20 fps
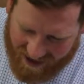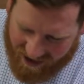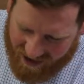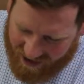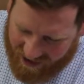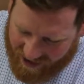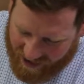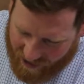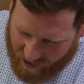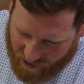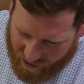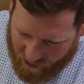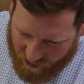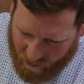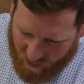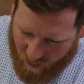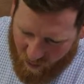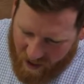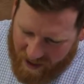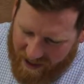looking
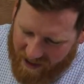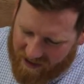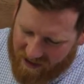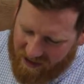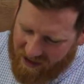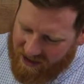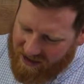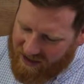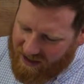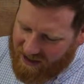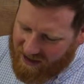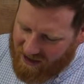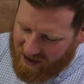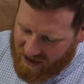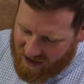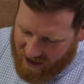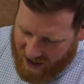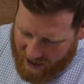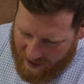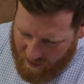through what else does a
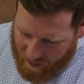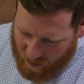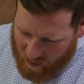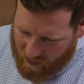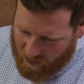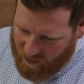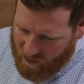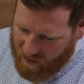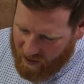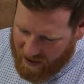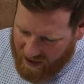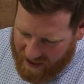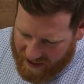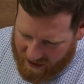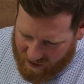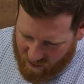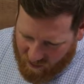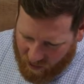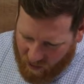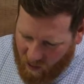disciple
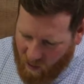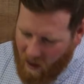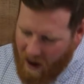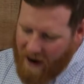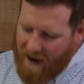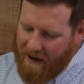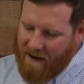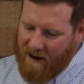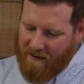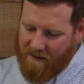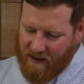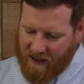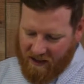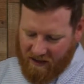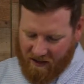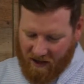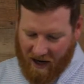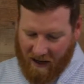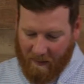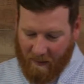is required of a
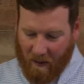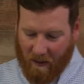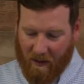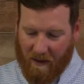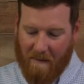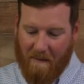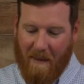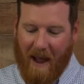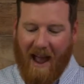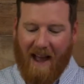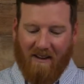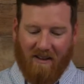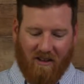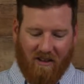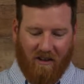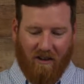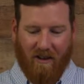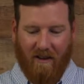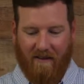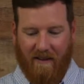disciple. The
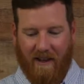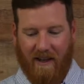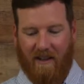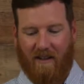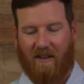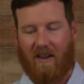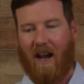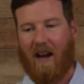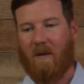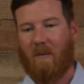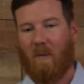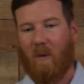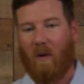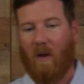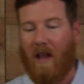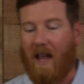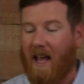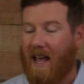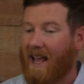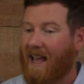master of the
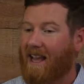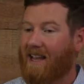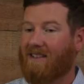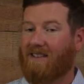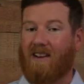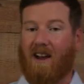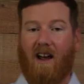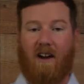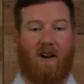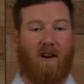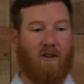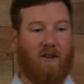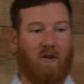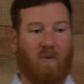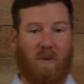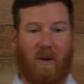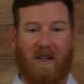disciple is not hard to